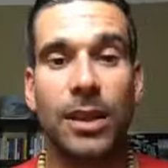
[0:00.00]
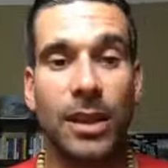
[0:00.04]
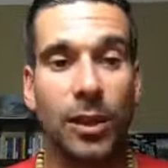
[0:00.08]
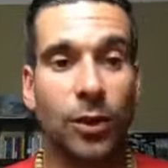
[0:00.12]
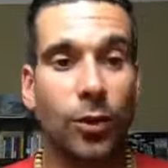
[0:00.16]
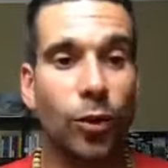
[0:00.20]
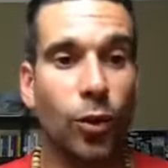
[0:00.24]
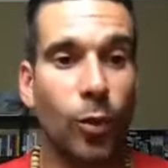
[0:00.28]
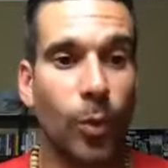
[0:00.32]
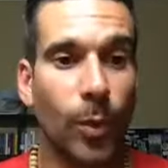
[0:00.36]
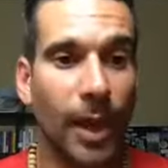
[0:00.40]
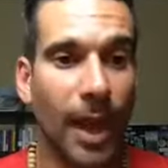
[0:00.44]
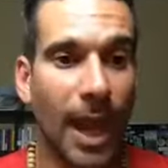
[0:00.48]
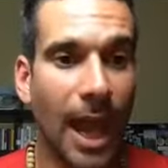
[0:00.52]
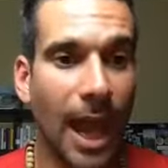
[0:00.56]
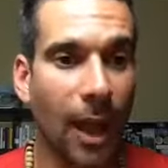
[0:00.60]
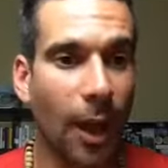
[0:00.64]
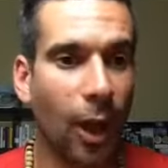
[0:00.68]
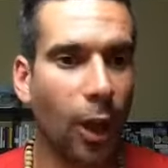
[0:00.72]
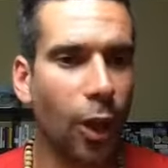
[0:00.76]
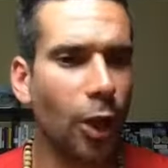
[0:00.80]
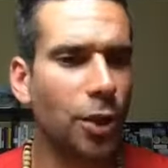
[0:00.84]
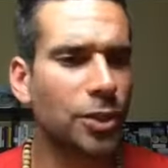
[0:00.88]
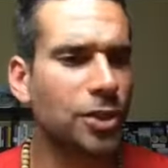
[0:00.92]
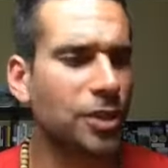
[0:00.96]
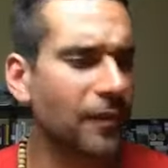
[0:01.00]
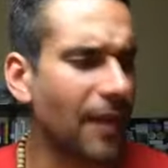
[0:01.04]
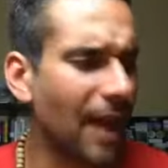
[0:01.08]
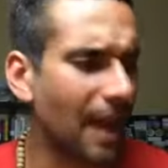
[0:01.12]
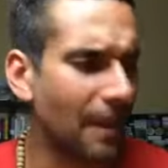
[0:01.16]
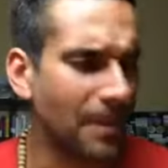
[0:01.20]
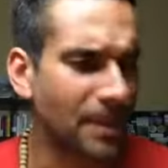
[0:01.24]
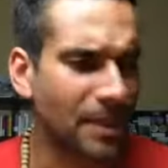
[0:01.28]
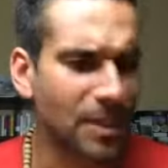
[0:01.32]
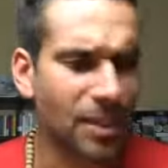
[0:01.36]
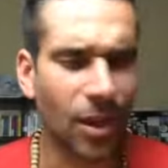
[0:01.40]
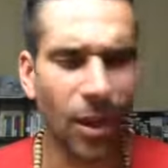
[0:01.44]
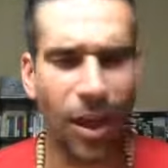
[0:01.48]
in who we are, like loss of
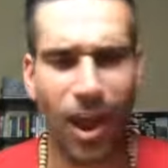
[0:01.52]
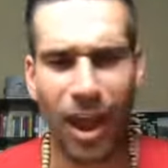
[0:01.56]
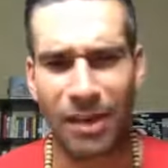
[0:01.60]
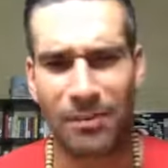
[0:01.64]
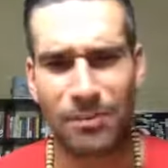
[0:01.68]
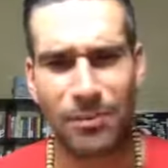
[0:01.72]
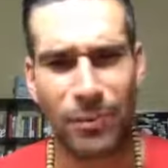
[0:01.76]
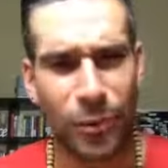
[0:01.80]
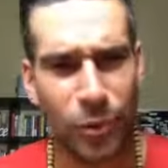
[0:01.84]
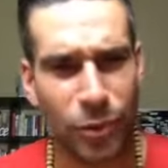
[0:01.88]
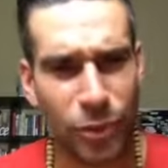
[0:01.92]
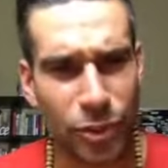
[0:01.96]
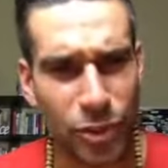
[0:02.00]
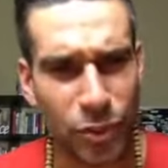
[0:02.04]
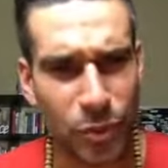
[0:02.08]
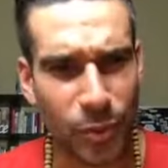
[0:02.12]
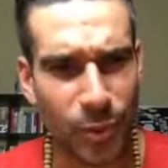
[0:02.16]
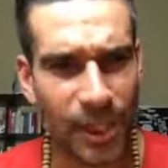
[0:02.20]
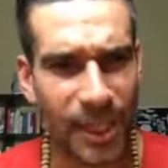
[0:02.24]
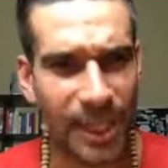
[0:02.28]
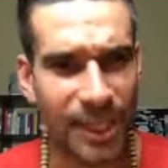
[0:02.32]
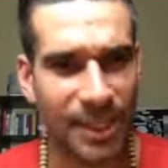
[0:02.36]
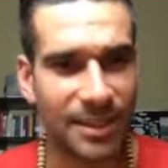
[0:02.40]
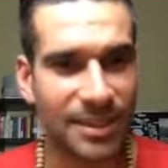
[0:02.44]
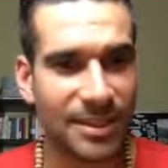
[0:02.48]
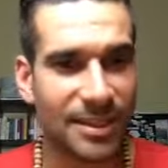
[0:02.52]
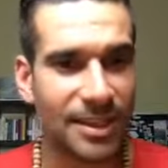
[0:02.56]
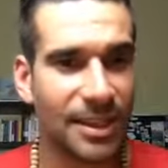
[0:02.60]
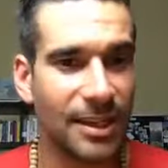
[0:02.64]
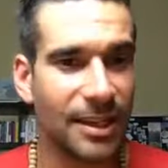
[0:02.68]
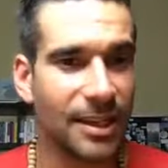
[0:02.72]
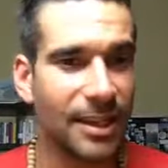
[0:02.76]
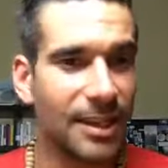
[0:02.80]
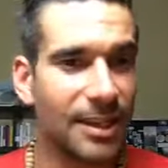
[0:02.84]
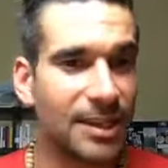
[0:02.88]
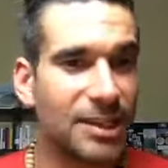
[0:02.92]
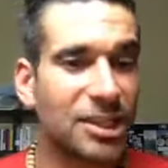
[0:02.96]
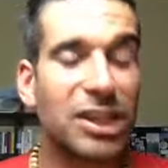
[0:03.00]
appetite, mood swings,
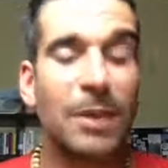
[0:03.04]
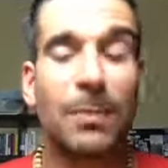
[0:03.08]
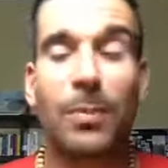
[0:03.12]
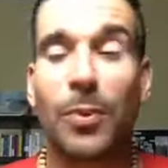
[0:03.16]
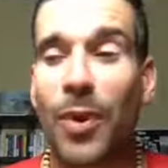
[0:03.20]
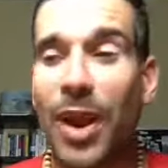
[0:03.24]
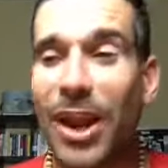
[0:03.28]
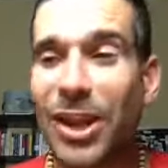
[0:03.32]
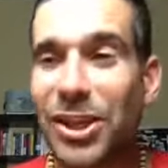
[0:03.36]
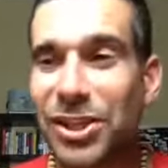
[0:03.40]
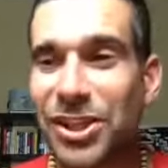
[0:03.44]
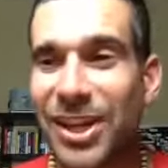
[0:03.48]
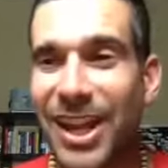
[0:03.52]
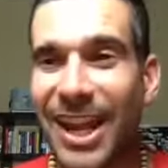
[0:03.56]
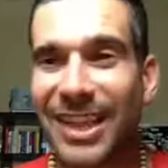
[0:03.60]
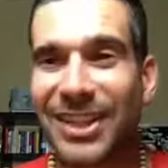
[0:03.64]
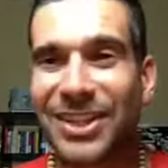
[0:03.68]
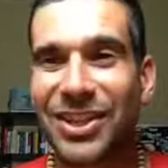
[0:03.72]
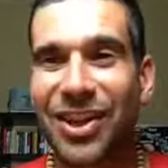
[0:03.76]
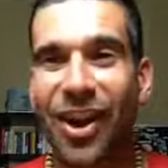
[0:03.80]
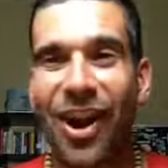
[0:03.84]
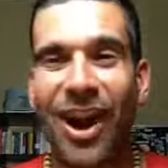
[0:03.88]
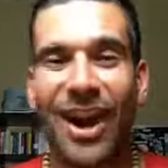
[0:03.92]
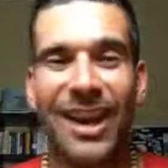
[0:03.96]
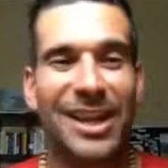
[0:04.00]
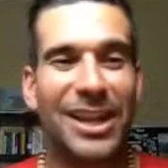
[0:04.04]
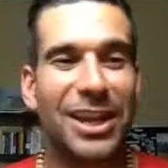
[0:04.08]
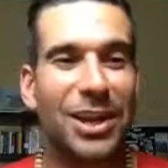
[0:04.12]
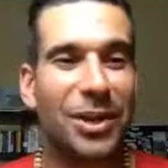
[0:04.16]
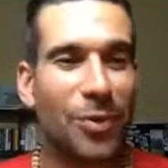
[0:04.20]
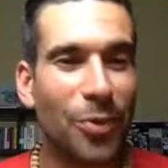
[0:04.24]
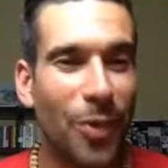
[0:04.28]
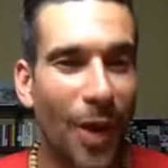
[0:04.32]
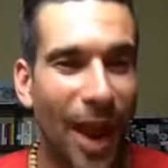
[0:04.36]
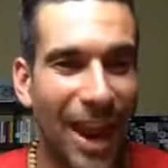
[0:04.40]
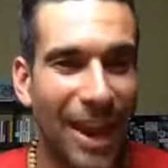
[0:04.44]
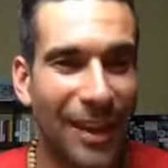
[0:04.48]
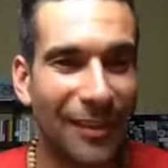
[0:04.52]
separation anxiety,
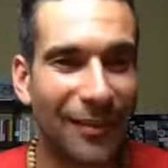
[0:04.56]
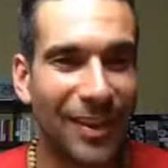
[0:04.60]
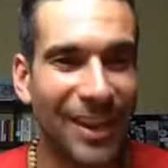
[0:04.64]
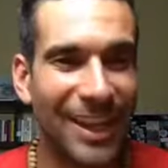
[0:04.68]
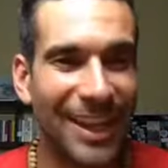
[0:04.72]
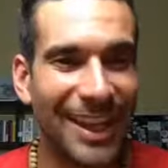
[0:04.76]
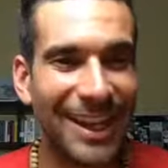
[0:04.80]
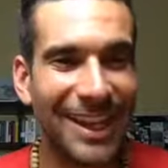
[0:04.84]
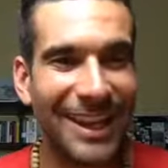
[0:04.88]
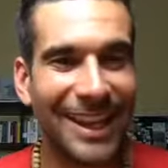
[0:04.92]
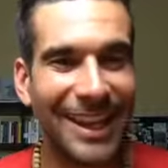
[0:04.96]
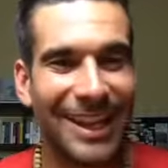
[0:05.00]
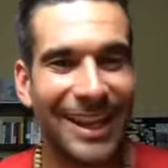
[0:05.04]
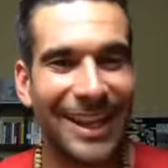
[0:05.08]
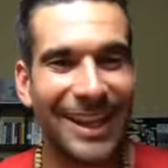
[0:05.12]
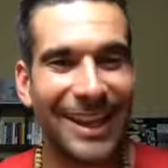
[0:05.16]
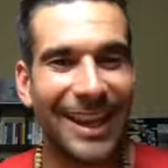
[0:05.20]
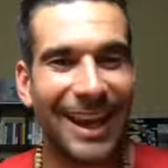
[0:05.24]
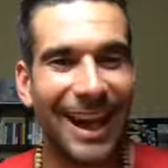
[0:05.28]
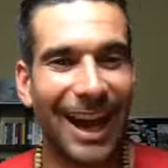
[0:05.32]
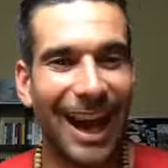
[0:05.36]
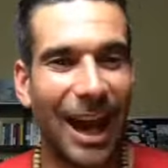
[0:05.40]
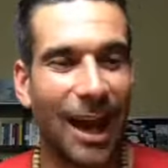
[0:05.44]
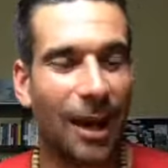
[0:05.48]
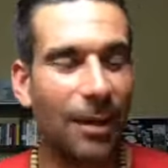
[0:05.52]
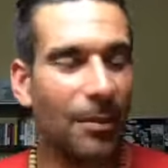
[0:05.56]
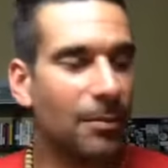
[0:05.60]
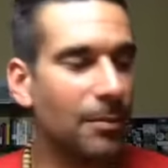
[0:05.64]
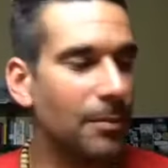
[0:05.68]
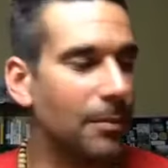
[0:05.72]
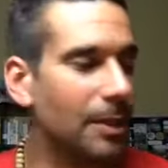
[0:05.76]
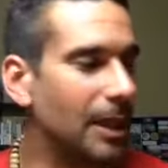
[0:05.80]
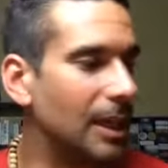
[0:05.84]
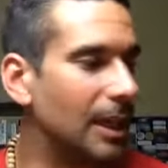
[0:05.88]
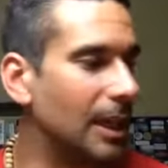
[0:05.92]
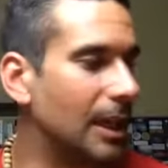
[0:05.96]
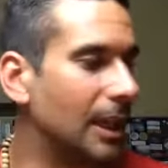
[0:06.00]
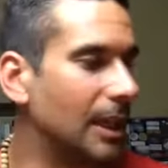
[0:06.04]
craving,
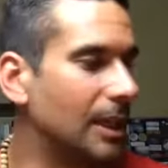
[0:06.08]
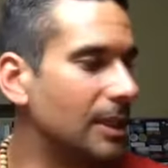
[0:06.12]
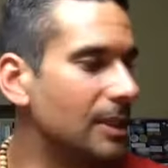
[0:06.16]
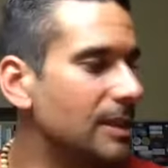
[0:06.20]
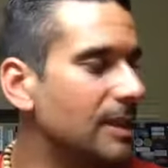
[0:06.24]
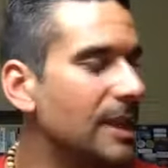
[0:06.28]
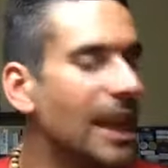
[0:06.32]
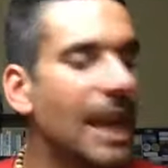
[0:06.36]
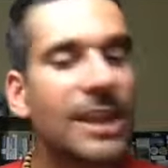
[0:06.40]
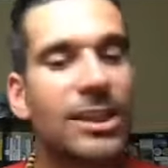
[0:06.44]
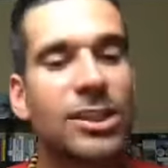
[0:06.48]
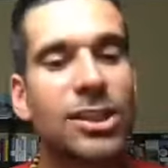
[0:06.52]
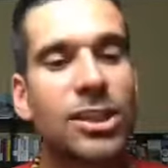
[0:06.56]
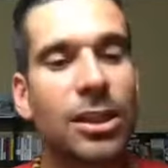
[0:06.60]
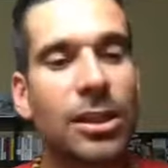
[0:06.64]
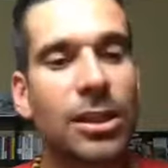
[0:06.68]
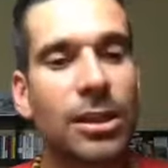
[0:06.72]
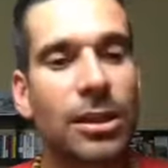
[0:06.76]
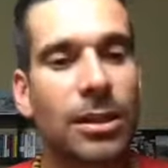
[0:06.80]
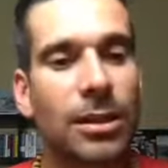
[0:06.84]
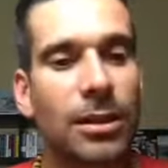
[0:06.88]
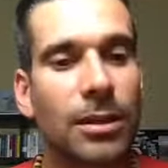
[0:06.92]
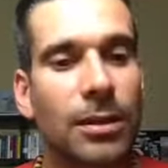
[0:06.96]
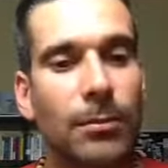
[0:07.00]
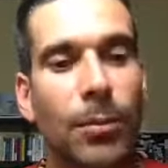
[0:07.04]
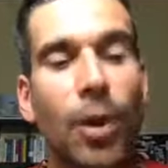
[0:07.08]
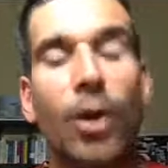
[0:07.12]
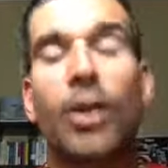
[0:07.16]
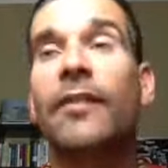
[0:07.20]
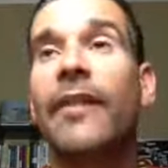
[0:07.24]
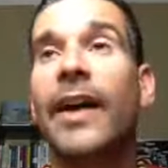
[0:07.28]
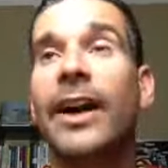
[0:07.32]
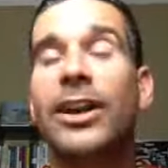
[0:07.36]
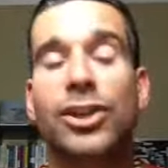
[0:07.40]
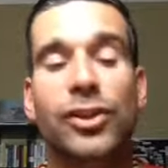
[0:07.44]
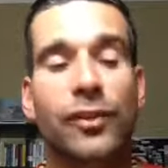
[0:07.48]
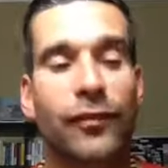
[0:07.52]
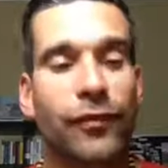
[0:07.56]
intenser
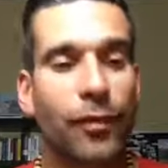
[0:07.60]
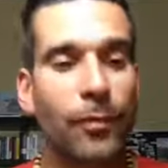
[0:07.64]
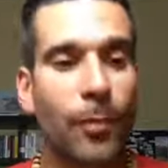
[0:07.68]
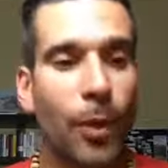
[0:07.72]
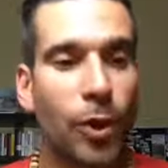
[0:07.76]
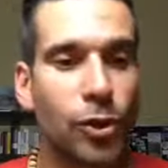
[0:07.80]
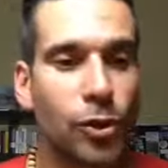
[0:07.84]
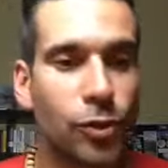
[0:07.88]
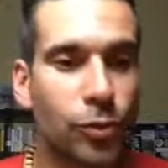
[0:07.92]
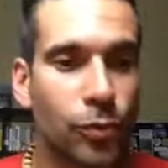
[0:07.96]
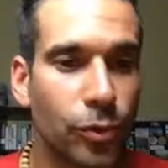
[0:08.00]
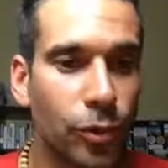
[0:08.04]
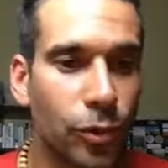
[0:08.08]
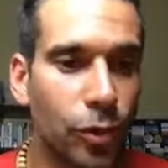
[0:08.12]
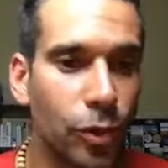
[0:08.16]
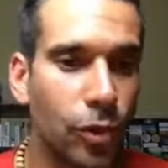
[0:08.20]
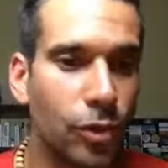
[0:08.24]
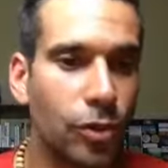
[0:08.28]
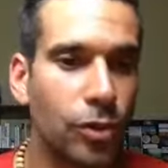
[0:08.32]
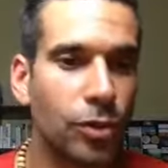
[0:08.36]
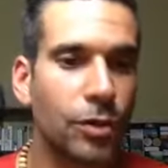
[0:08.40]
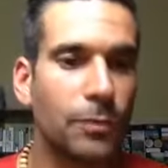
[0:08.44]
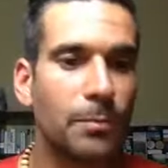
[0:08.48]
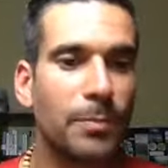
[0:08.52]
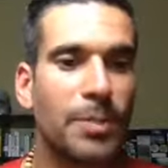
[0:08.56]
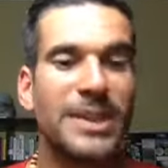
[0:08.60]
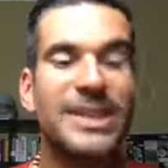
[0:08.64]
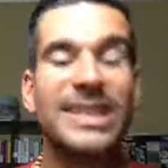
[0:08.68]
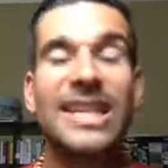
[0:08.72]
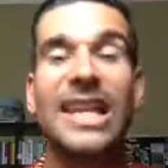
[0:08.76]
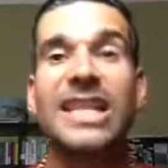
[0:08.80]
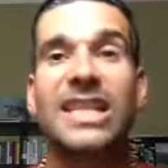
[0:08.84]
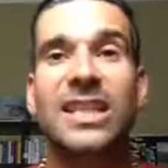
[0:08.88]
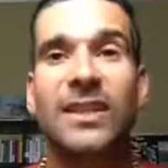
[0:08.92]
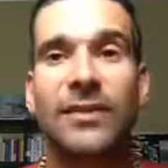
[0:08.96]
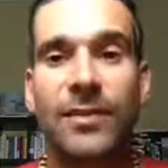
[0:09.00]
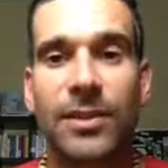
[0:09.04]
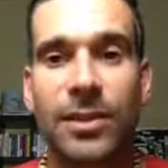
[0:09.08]
motivation for emotional union,
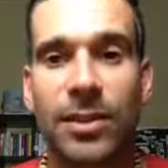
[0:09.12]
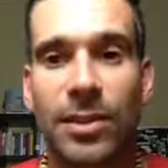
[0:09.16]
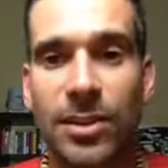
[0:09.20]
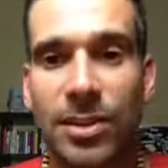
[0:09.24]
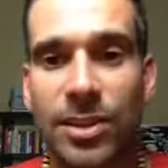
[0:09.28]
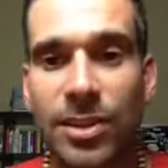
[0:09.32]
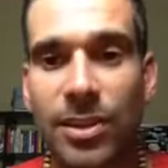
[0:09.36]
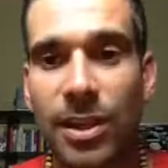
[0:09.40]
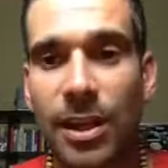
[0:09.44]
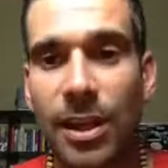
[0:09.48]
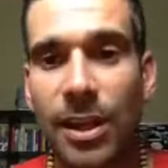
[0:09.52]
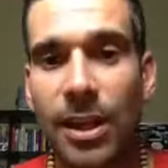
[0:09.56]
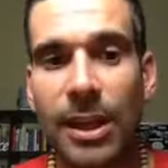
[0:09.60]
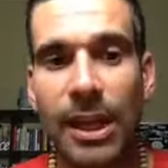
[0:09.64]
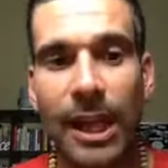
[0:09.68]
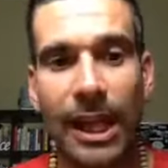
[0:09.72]
possessiveness,